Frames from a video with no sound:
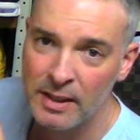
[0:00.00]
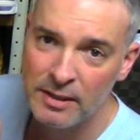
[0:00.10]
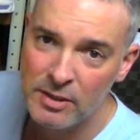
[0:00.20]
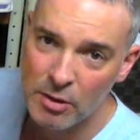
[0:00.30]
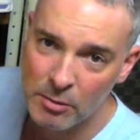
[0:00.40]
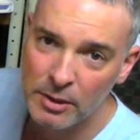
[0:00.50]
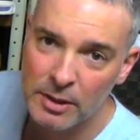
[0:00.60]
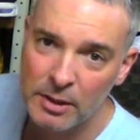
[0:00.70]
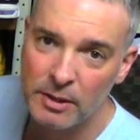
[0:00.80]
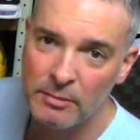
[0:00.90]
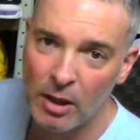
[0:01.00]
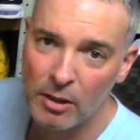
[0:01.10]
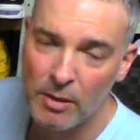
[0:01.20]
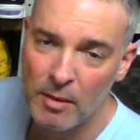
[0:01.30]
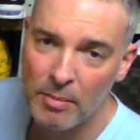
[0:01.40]
these are really good
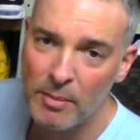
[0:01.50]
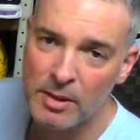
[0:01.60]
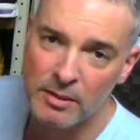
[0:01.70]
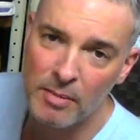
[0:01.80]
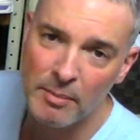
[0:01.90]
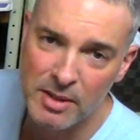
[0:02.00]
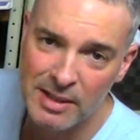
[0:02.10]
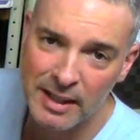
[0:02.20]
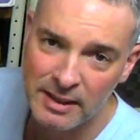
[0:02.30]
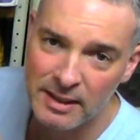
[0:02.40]
all-around pumpkins, pumpkins like